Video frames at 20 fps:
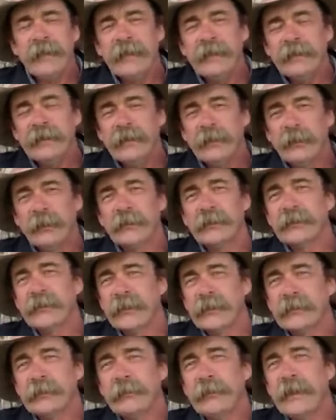And the horse
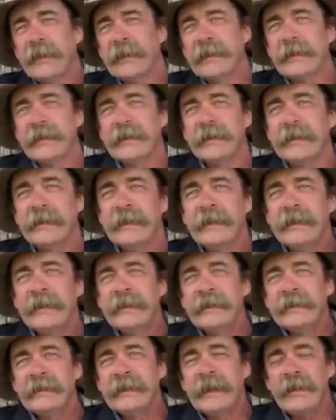starts bucking.
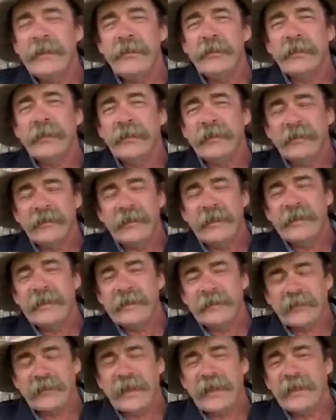Now you can see
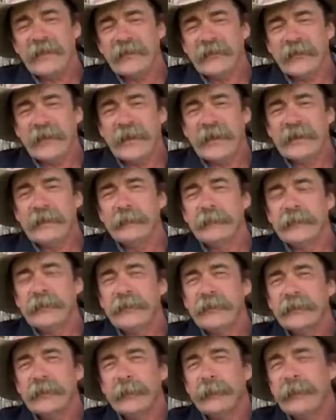this guy's riding, but
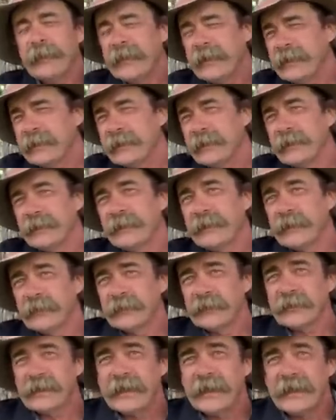you compare it to the
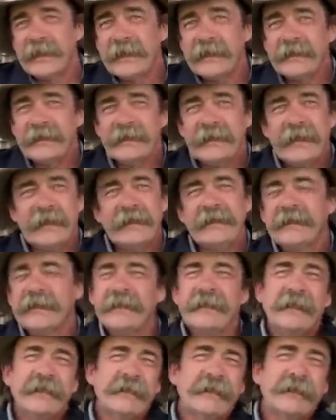first guy, and it's
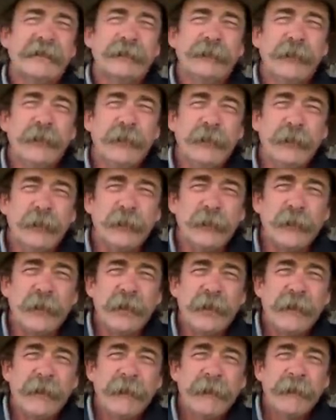not as smooth.
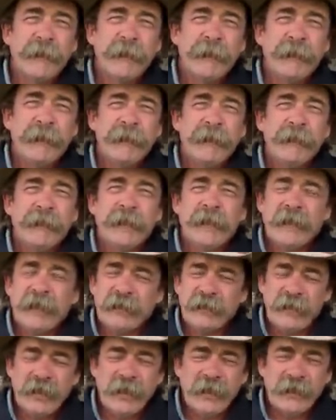It's
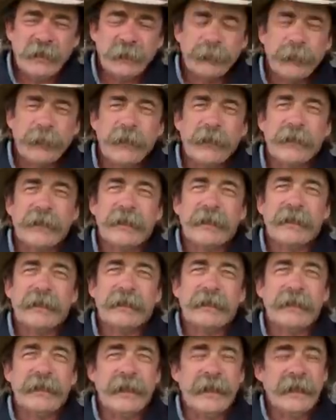not as pretty.
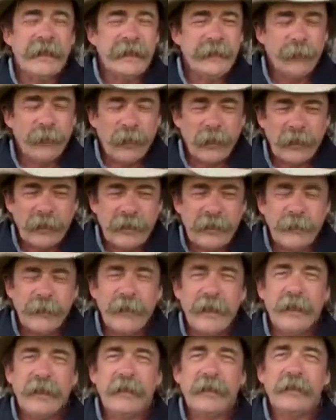Yeah, he marked him
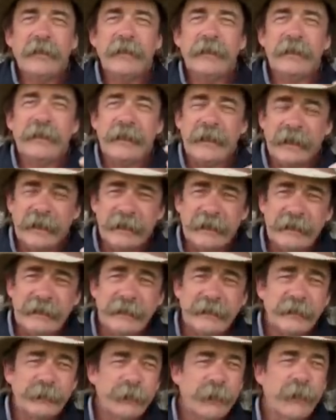out. Yeah,
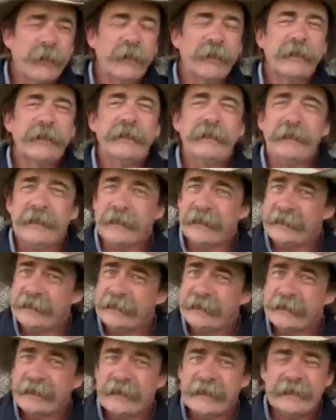he's spurring. Yeah,
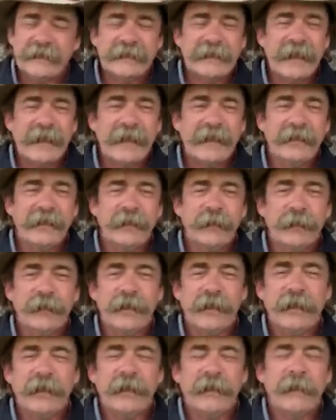he's got his hand up in the
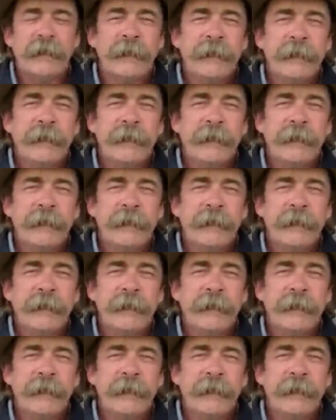air,